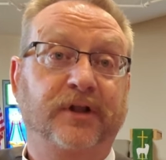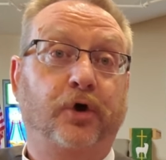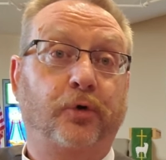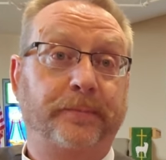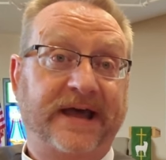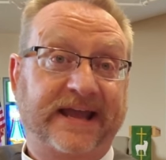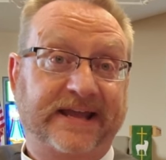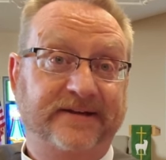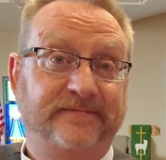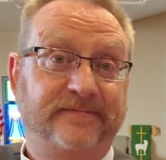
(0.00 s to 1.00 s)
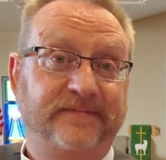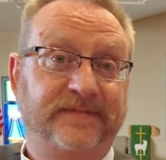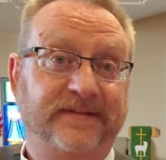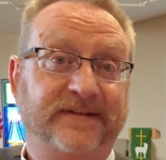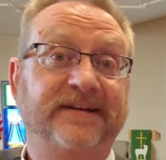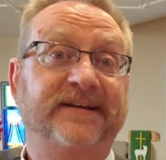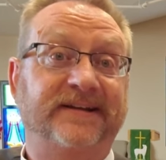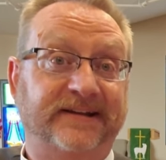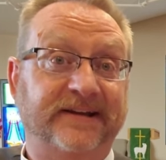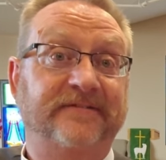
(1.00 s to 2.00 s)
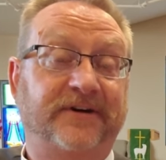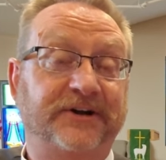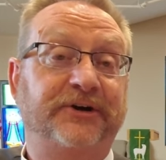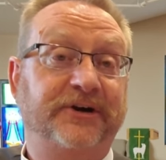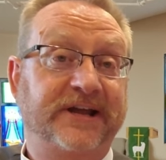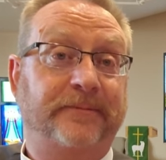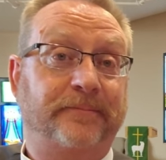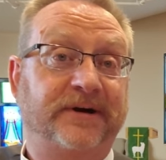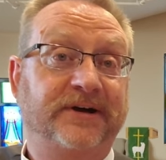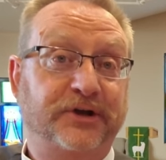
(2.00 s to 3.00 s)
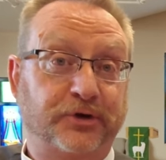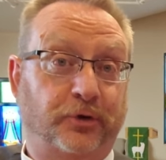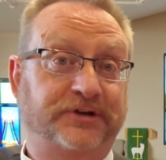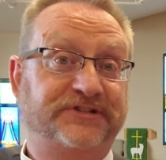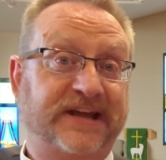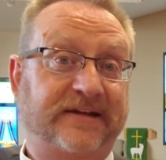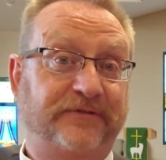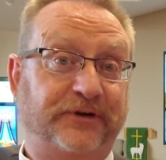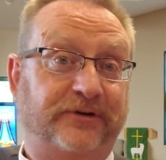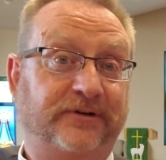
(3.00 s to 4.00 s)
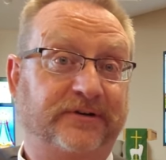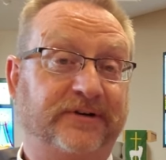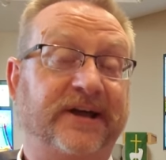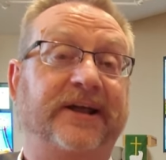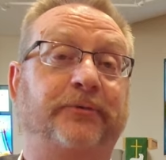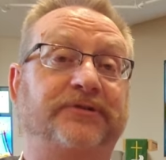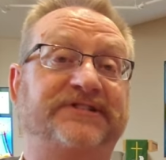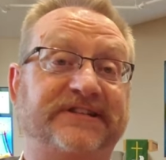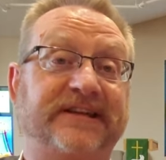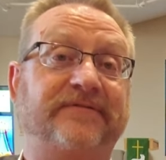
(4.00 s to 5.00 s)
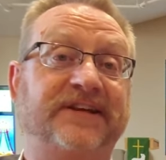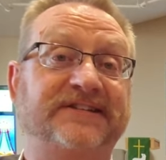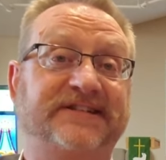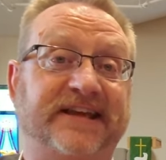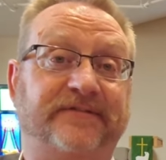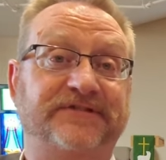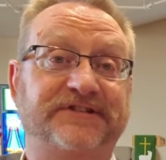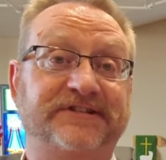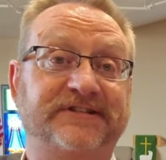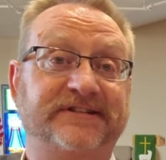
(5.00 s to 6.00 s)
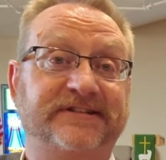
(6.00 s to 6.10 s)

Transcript: Obey, live under him, your Savior, and receive his gifts.